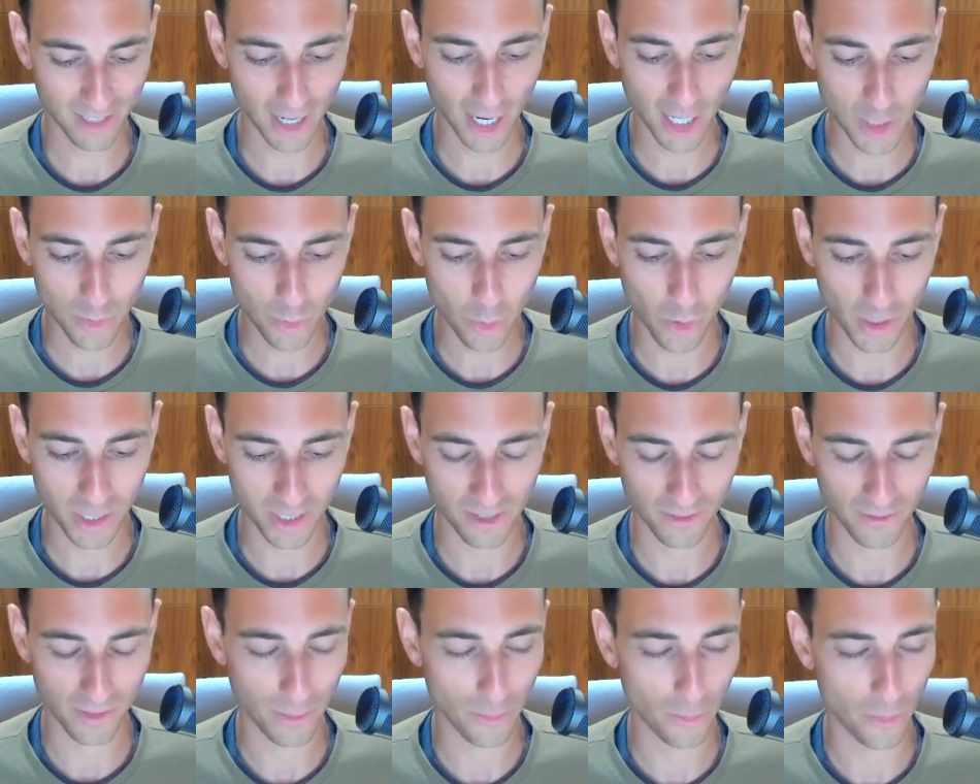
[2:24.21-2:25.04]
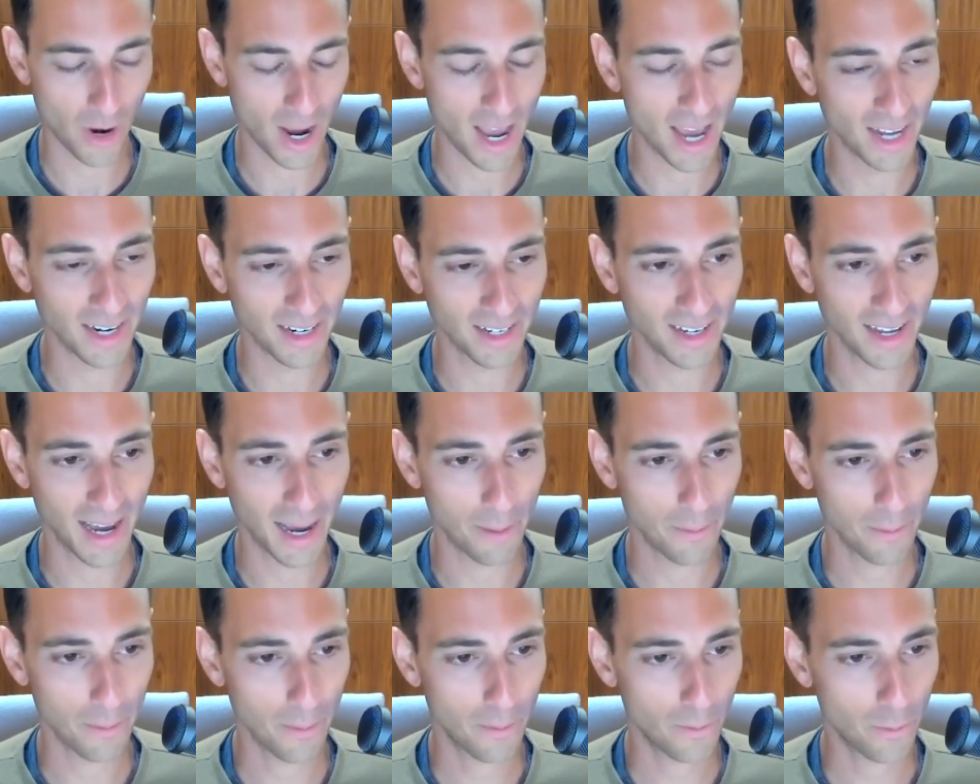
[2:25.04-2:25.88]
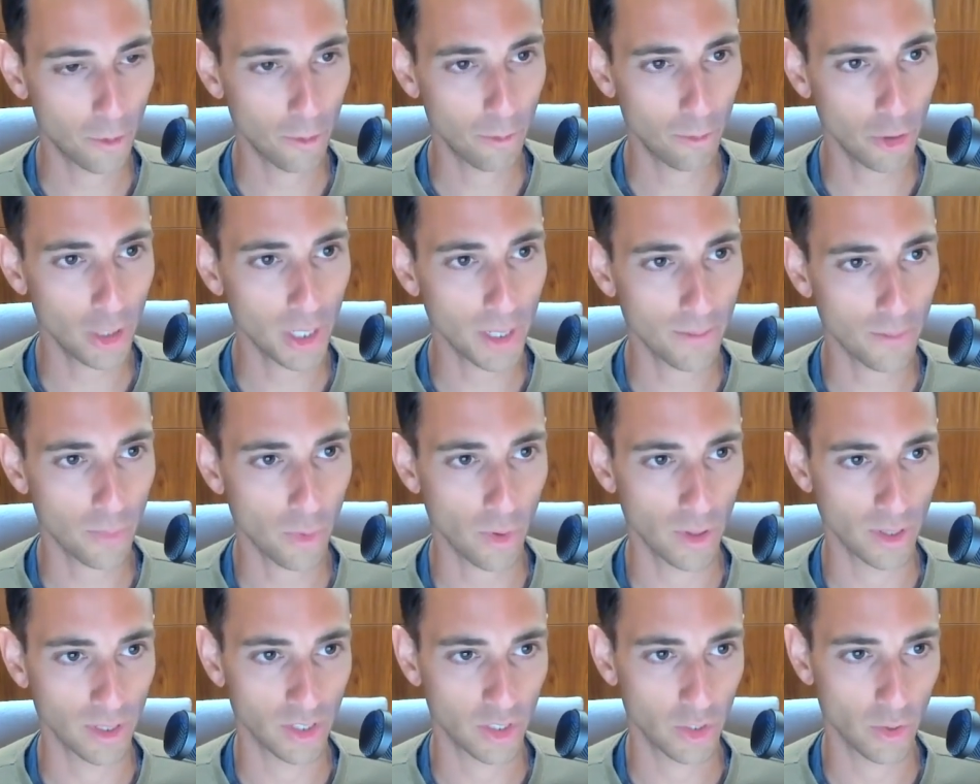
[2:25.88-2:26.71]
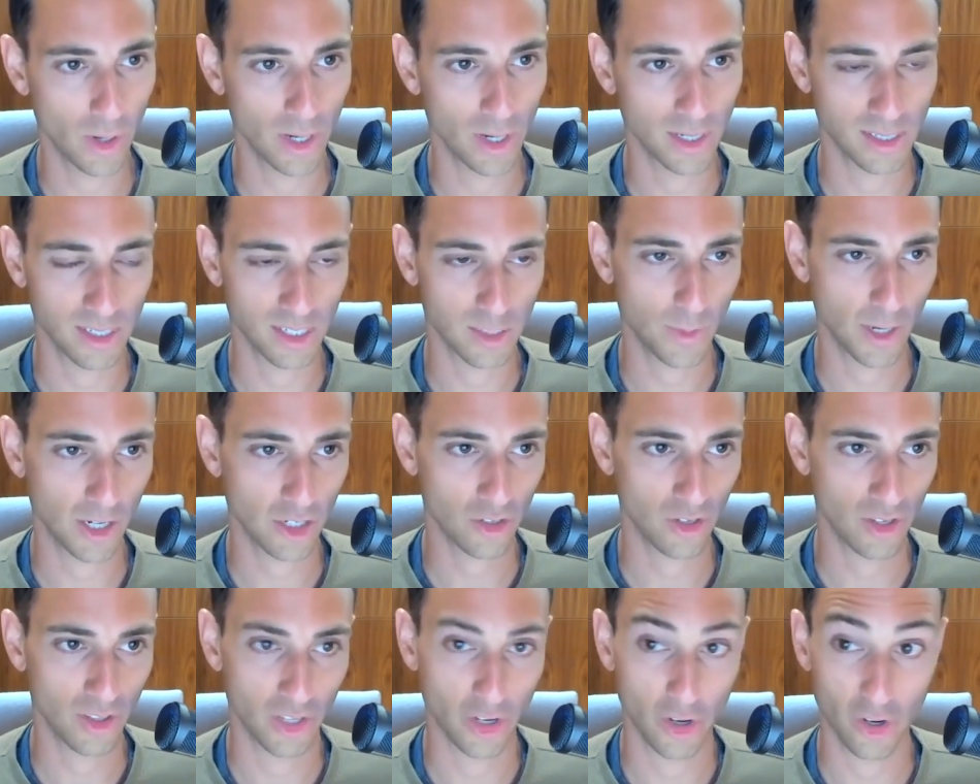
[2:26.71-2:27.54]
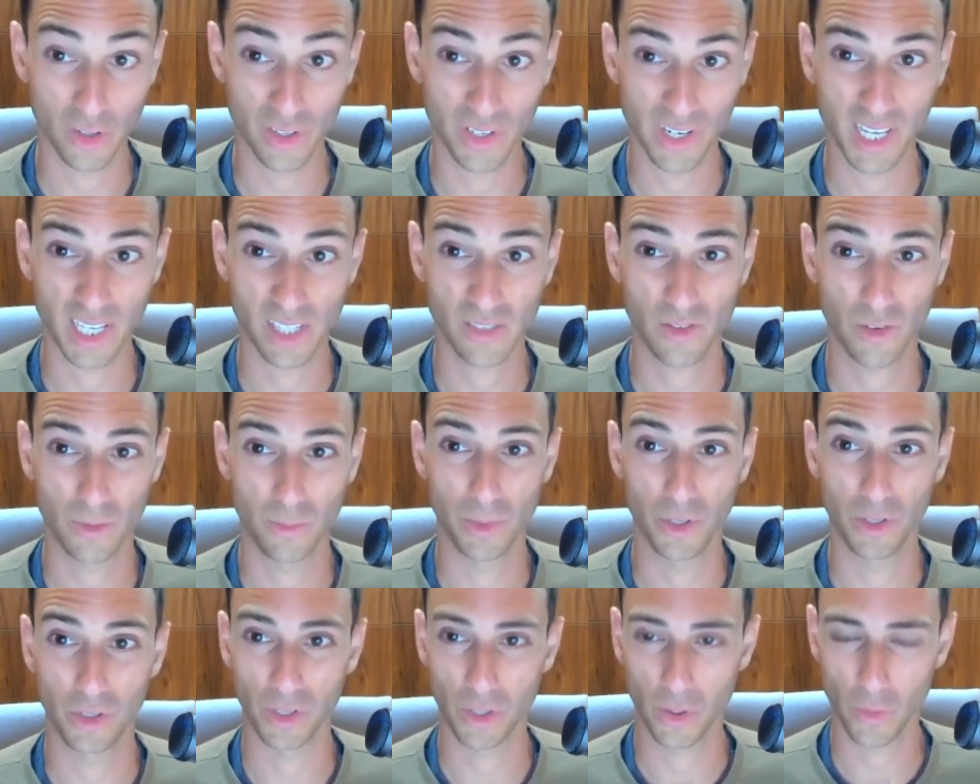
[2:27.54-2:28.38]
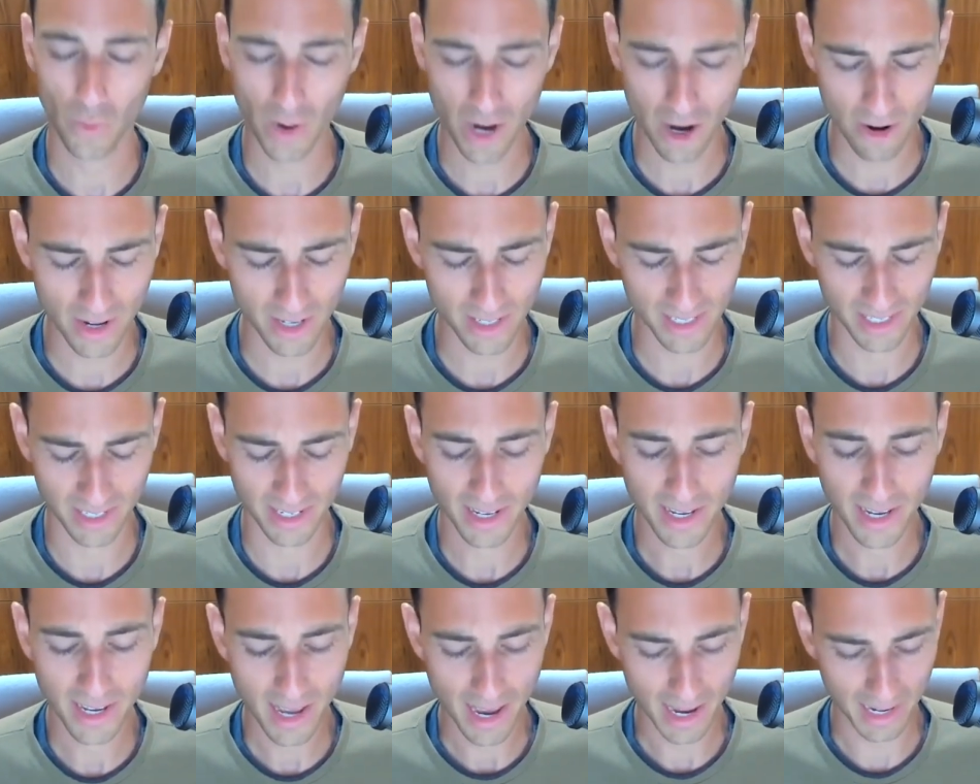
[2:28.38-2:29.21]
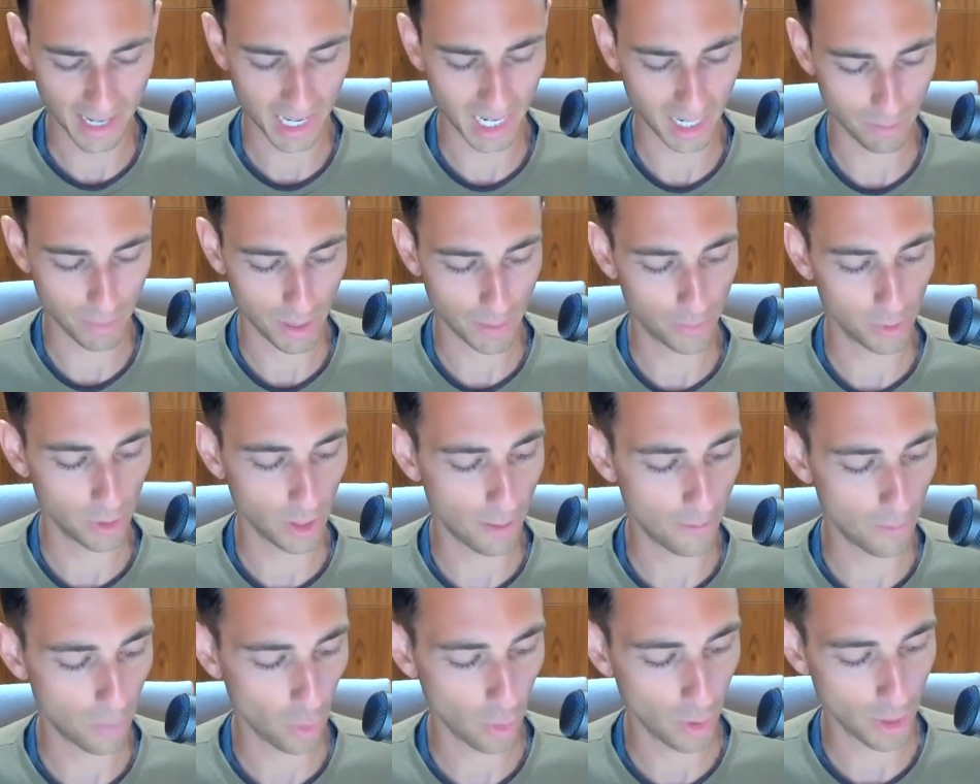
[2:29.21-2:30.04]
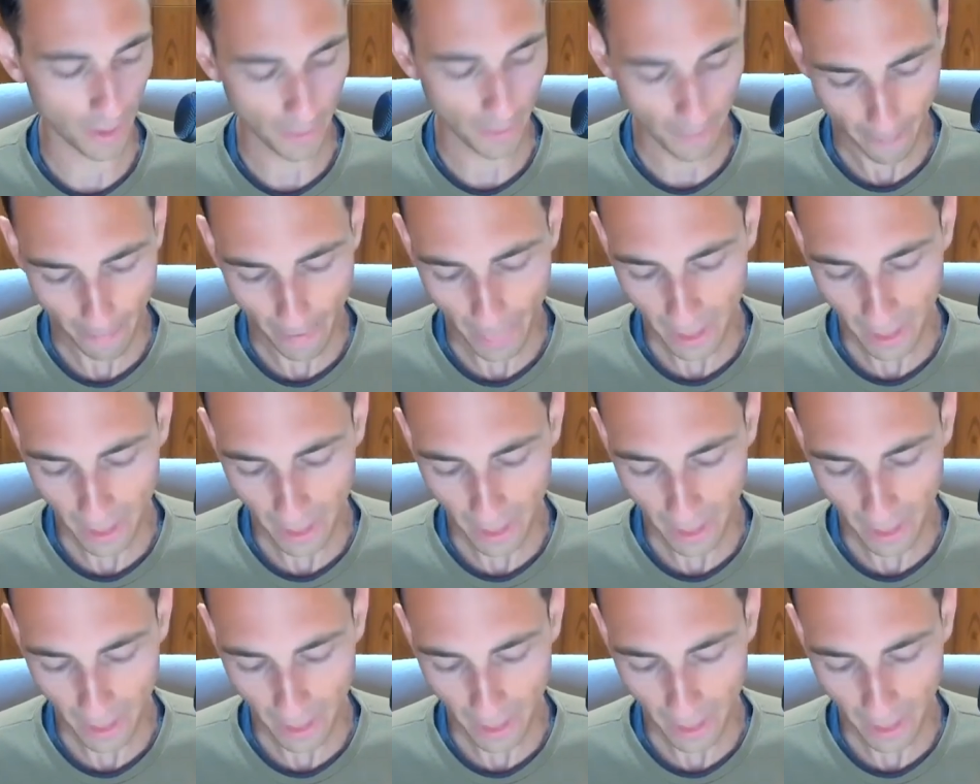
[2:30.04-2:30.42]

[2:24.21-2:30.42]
touch point of the brand. Pretty important to us, especially in the early days for building awareness and getting people on board.